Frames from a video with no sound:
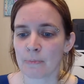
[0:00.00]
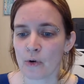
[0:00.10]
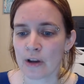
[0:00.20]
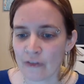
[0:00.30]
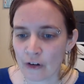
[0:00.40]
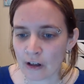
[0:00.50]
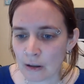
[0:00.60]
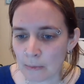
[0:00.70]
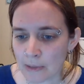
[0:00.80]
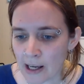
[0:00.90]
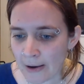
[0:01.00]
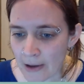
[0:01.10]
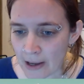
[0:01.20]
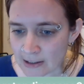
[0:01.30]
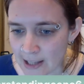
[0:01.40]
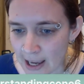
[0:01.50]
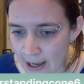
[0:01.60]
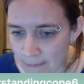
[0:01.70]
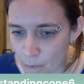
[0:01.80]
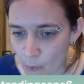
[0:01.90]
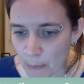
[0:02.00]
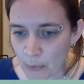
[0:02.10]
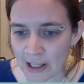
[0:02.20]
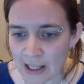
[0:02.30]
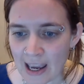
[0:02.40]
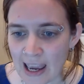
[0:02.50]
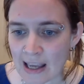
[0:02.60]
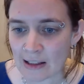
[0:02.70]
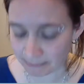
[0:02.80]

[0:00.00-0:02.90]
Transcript: 0.4 alumina and say 1.8